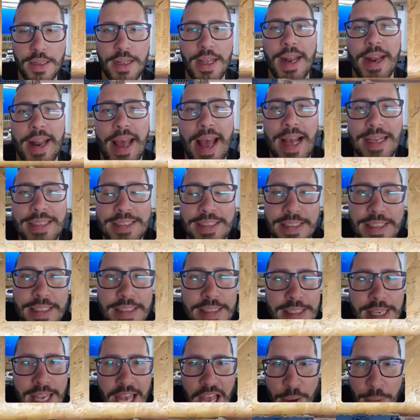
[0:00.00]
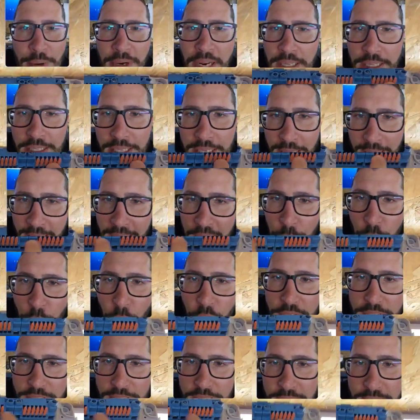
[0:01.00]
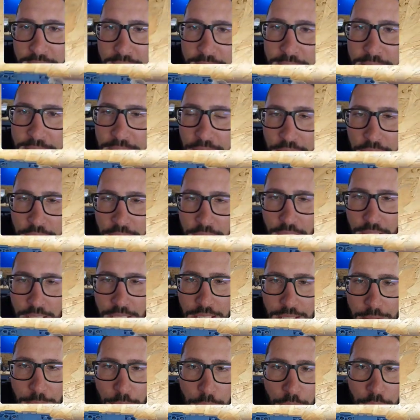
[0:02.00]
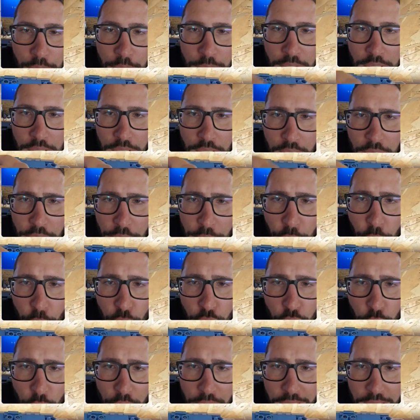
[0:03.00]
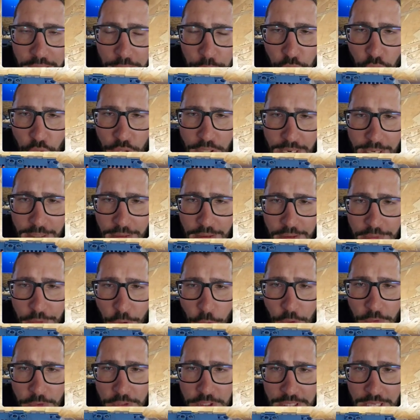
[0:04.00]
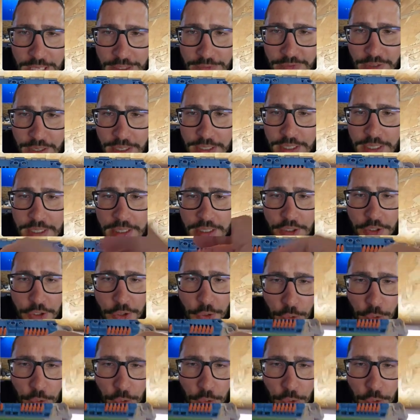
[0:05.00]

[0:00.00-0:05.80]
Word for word: and as this cabinet came with these um, neutral and protective earth stuff, I didn't